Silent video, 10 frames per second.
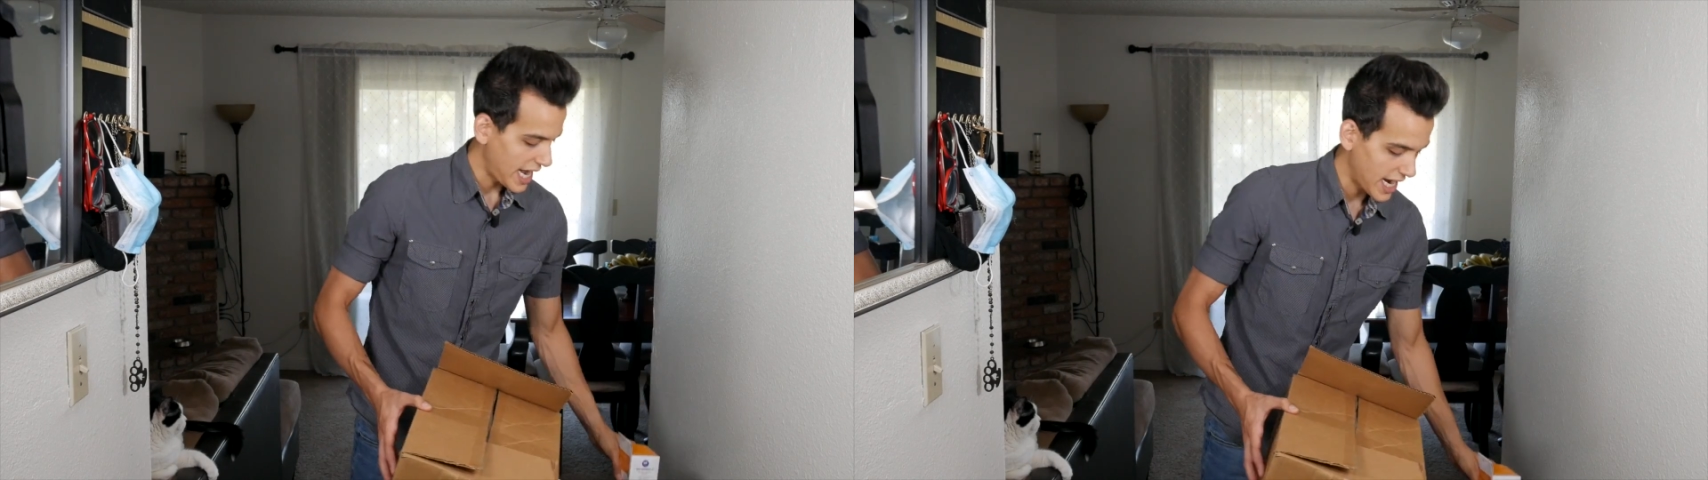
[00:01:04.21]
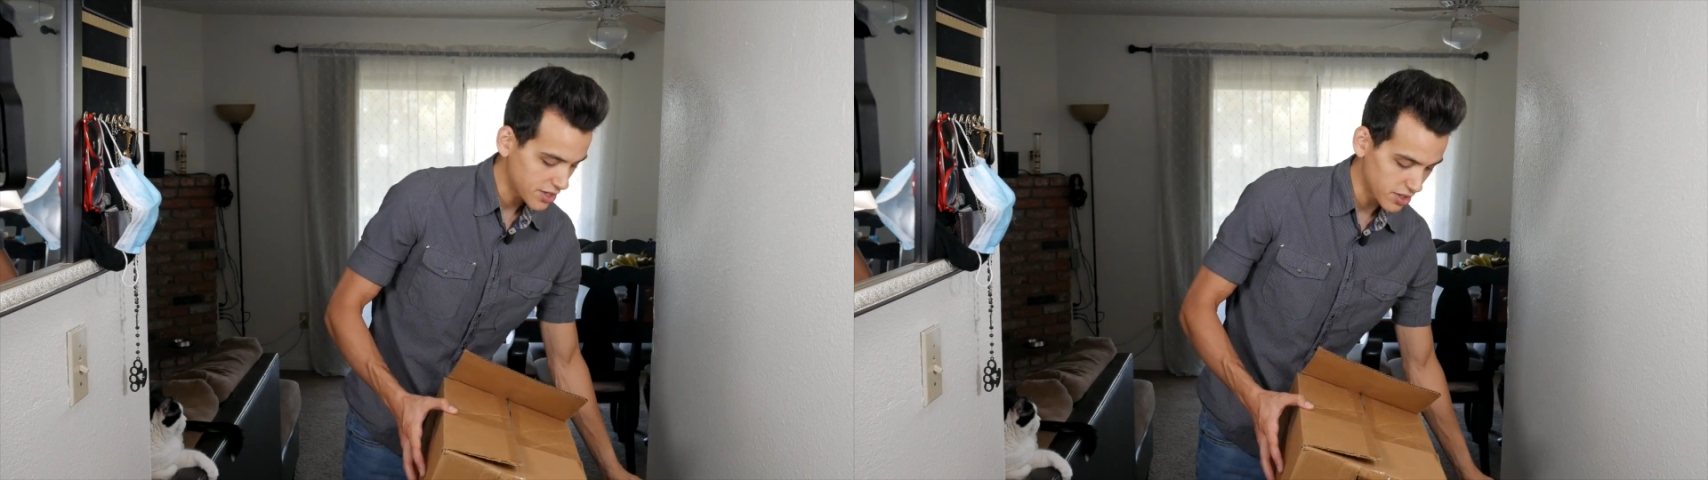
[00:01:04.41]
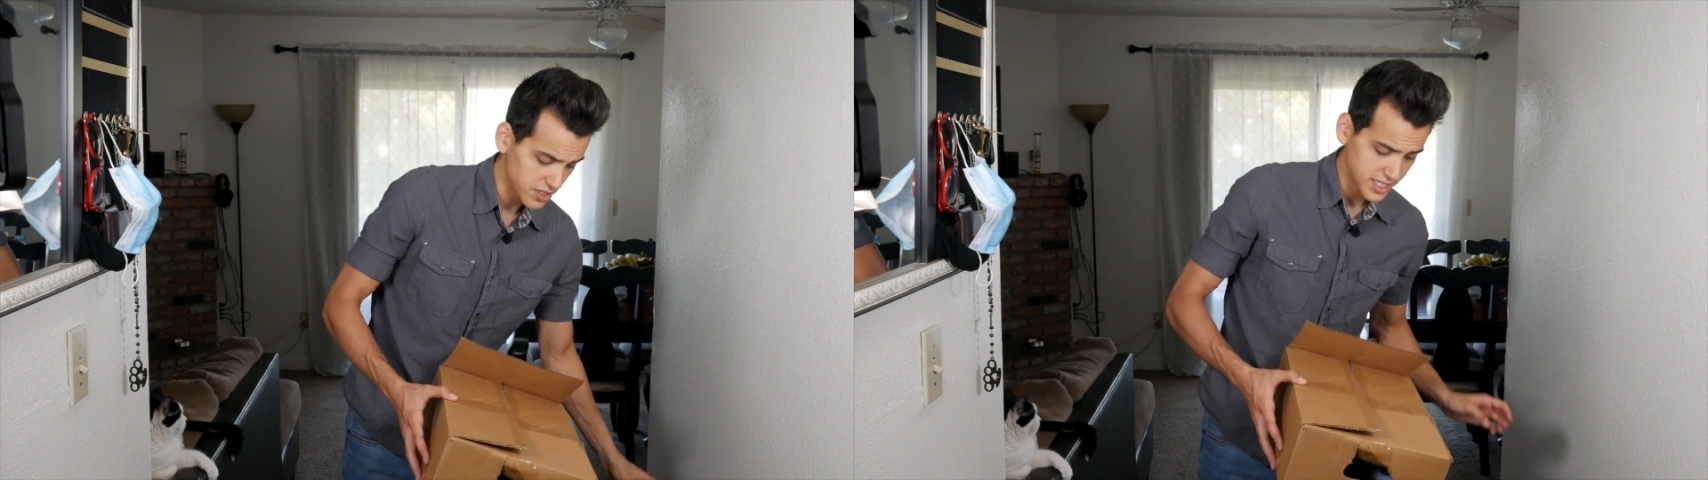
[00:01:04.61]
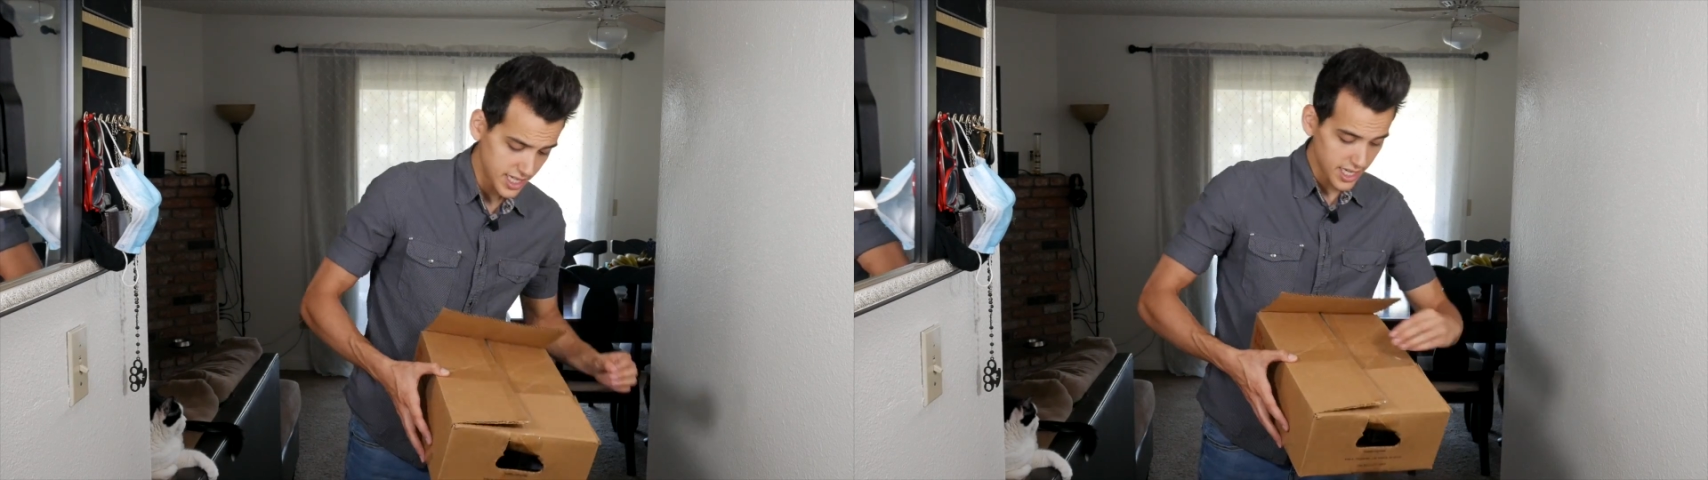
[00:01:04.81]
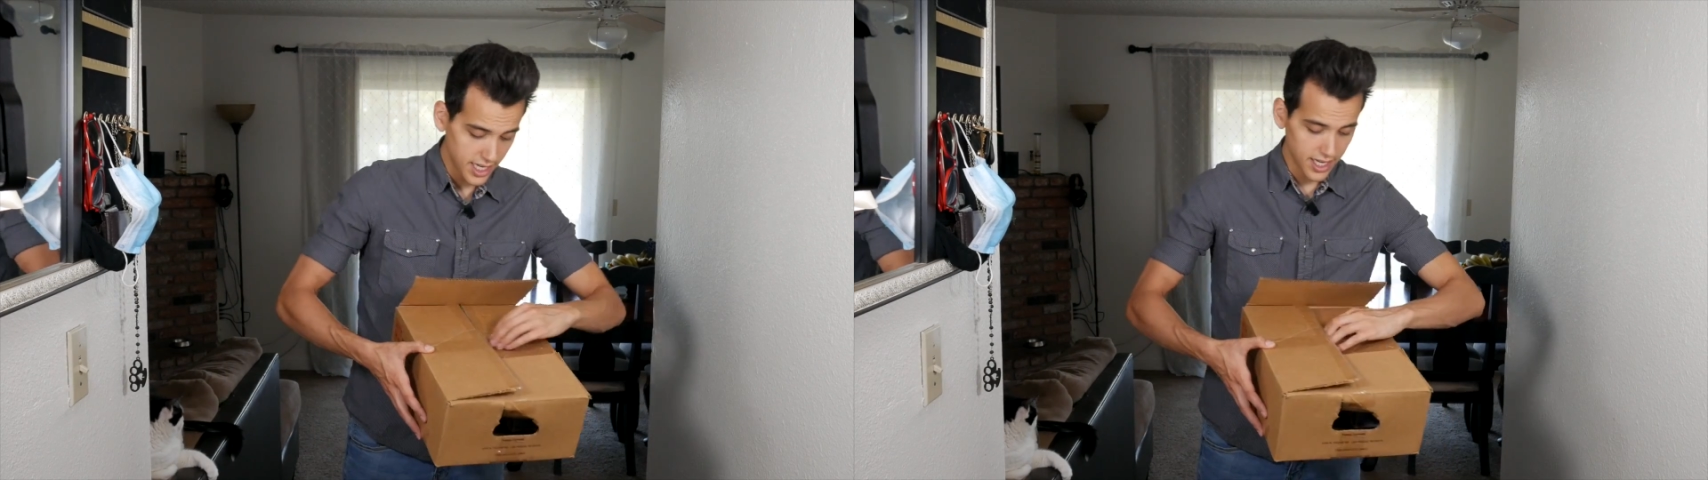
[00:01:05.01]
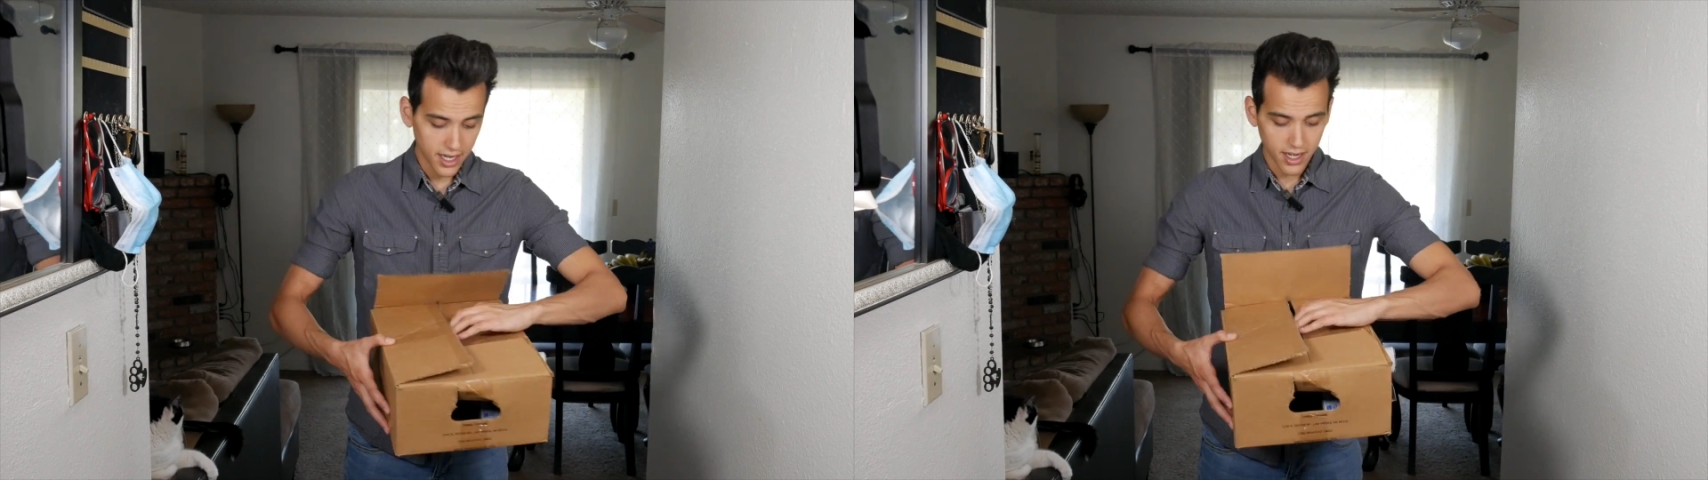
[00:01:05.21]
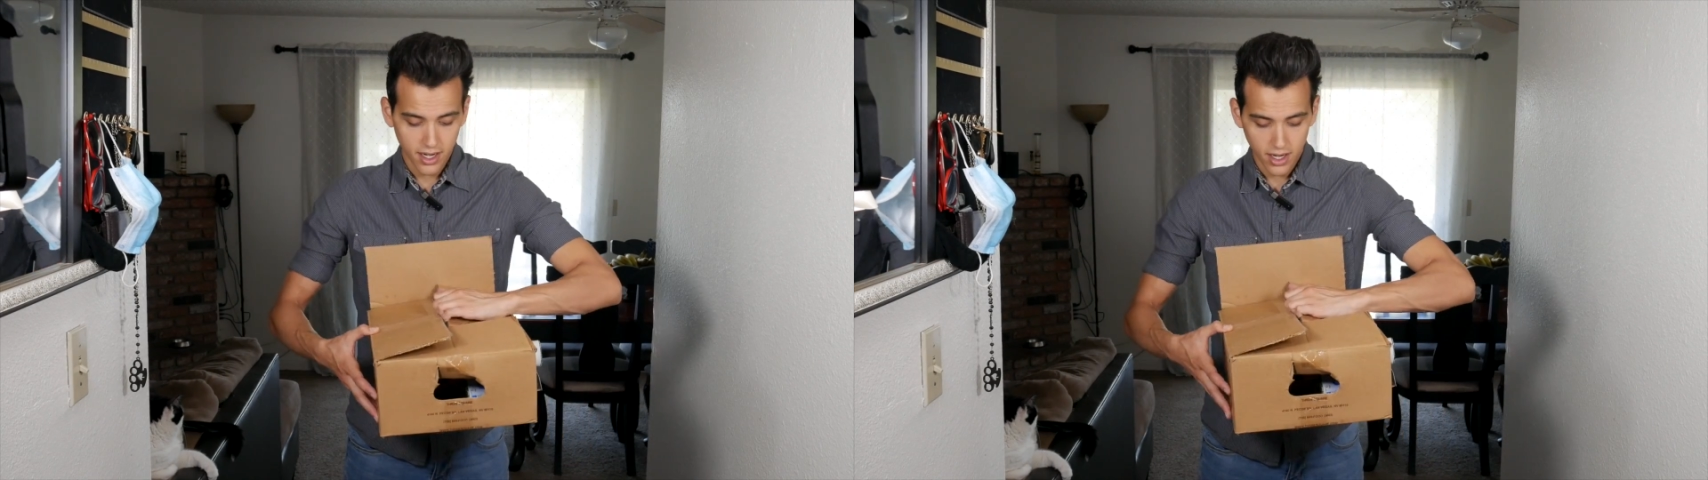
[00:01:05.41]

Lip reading: Edgar did